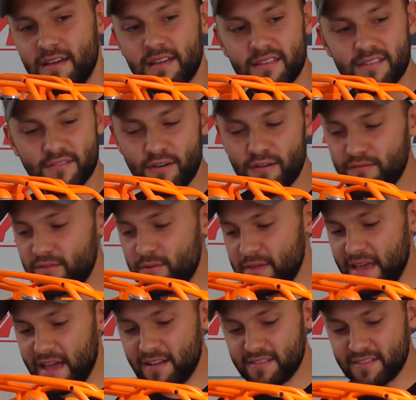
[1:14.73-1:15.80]
starting from
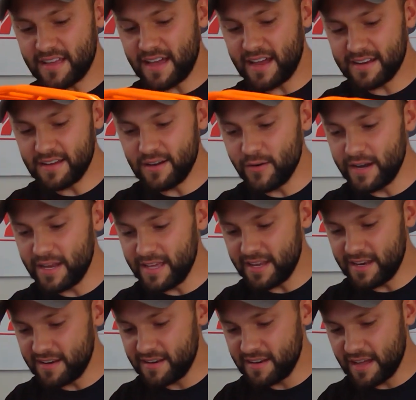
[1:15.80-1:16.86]
the outside going in,